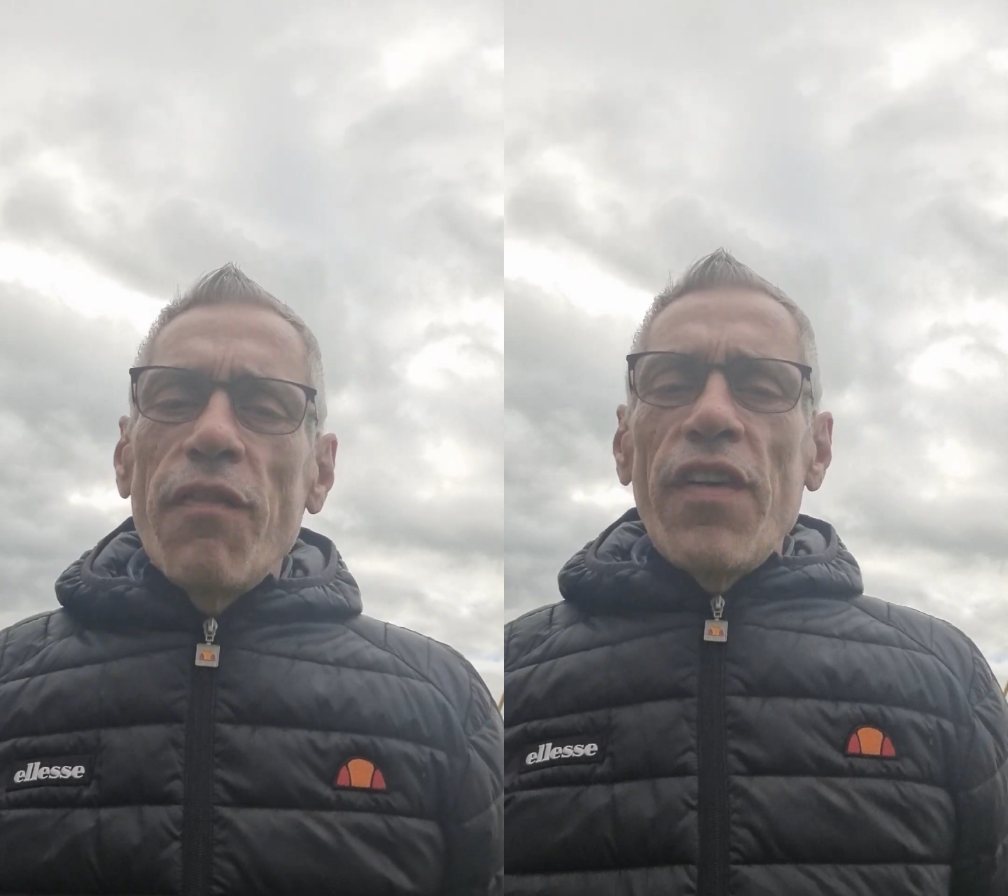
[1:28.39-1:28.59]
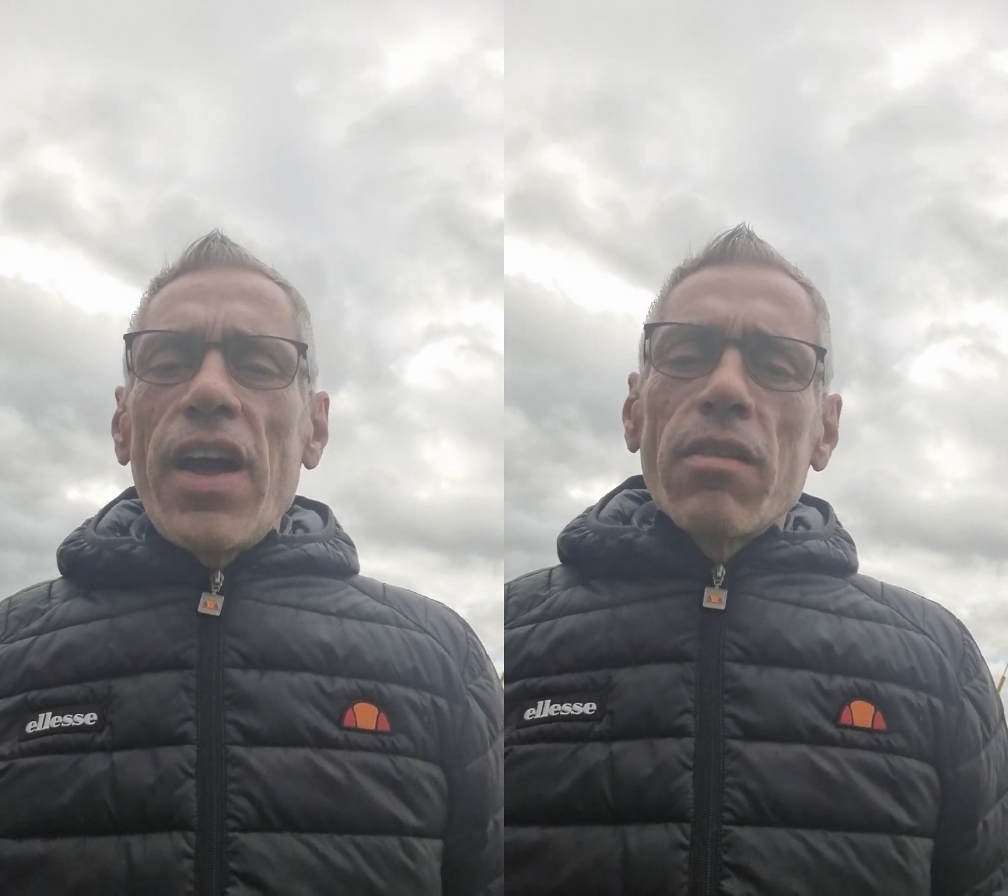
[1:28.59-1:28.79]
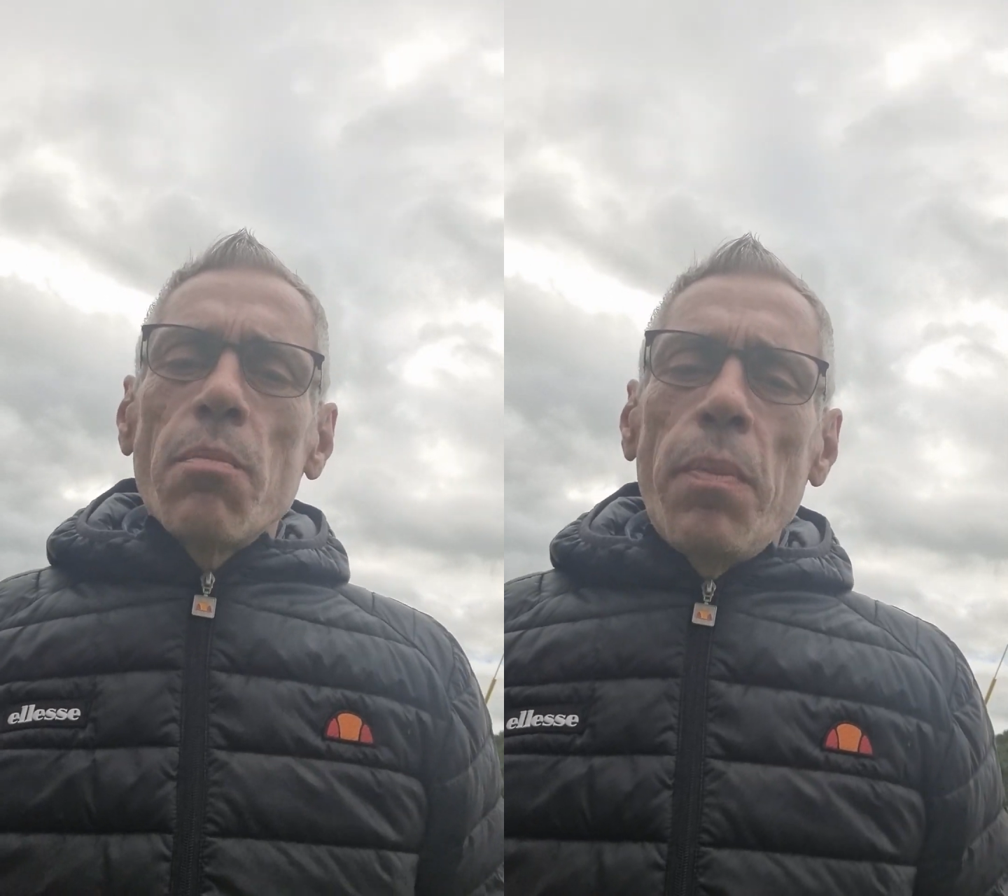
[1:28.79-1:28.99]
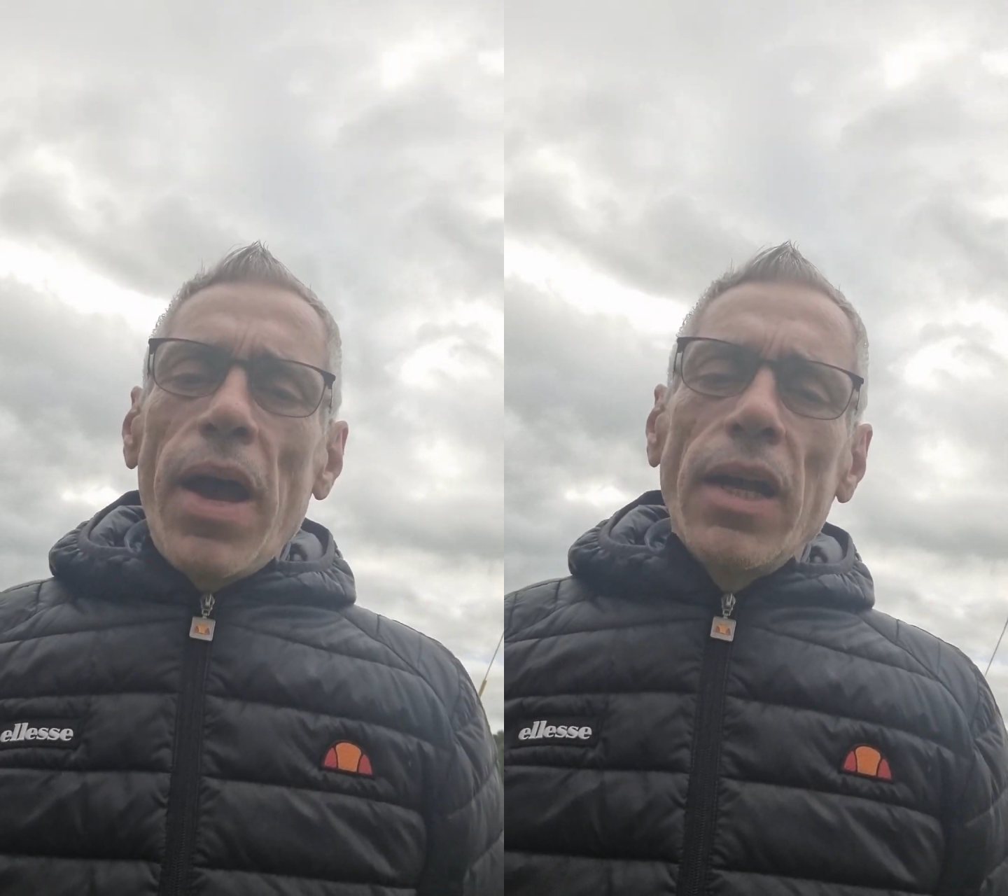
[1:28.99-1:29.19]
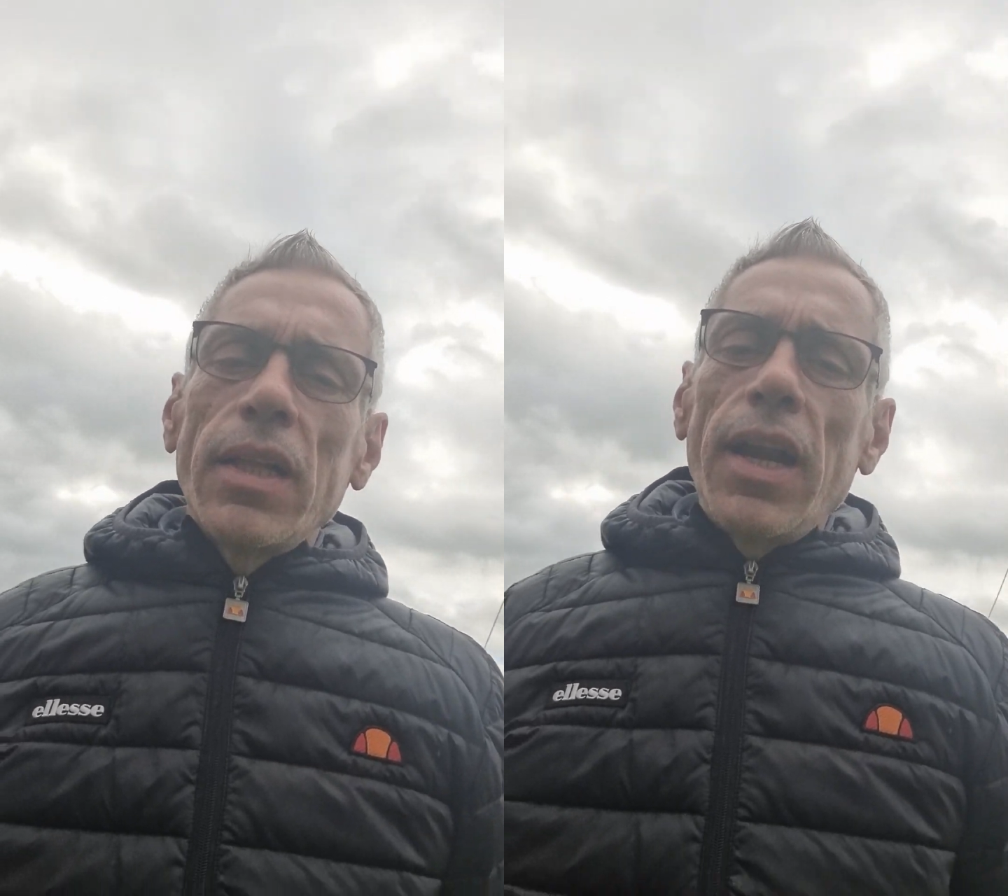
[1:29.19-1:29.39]

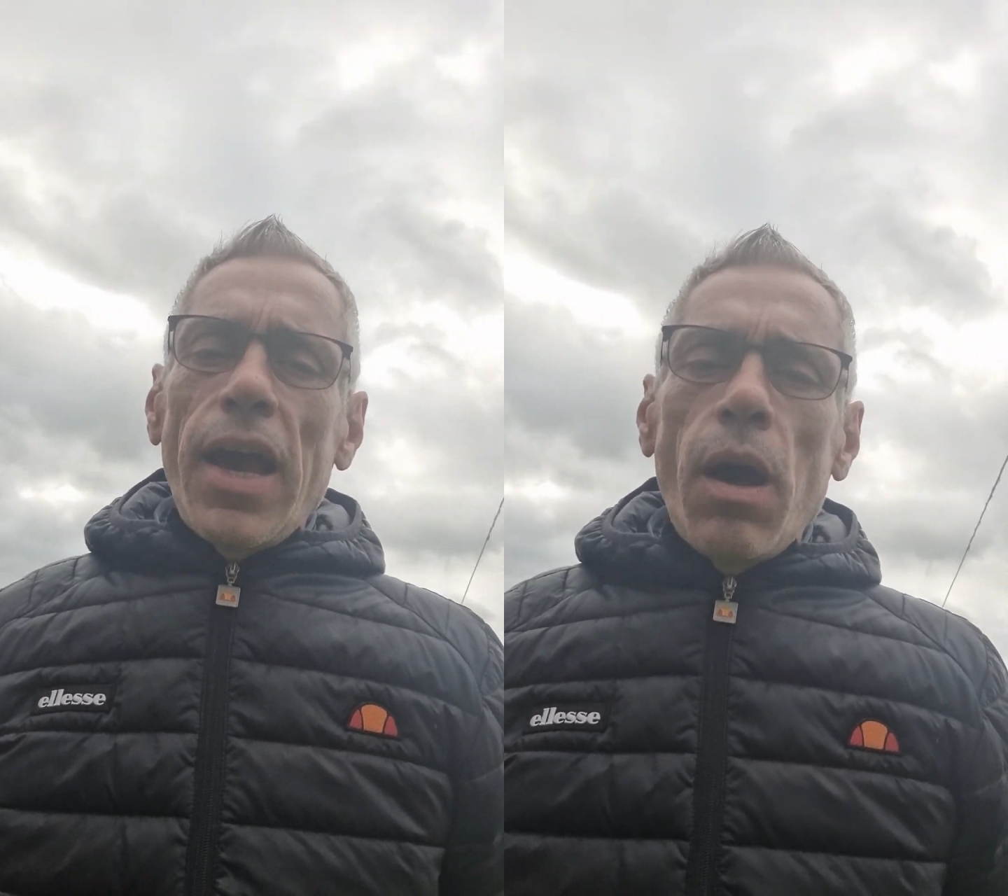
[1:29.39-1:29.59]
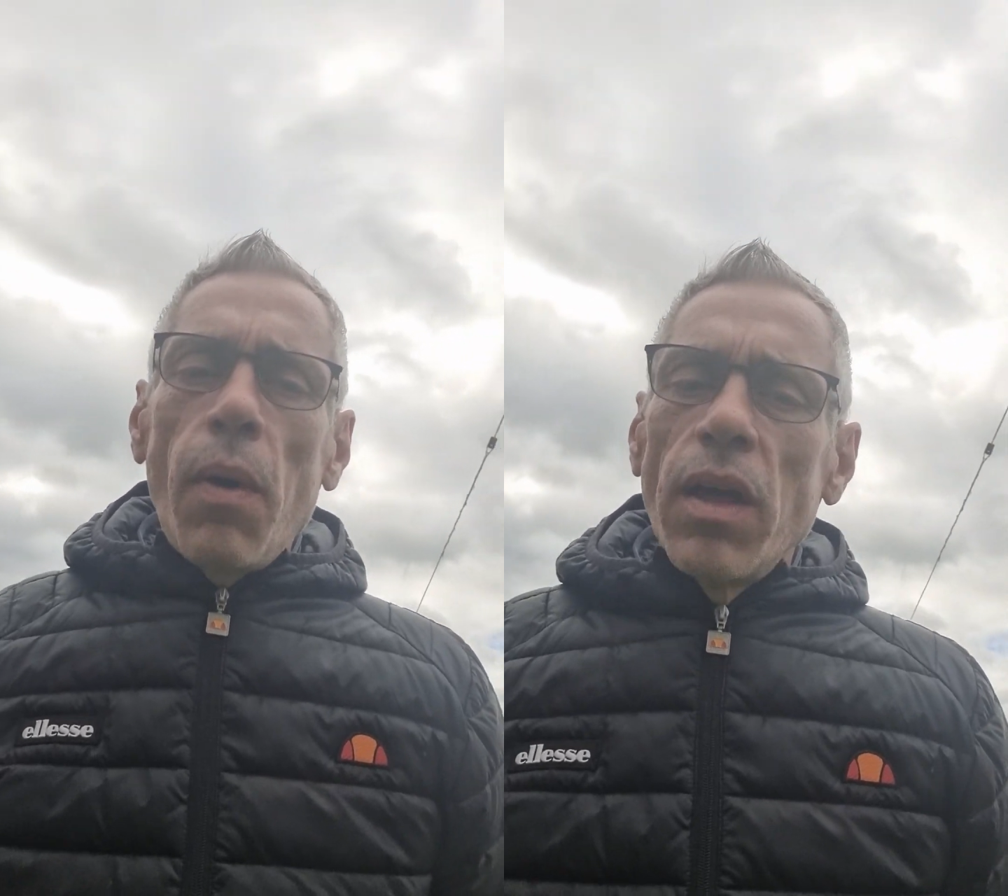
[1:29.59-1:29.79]
£1,000 an hour.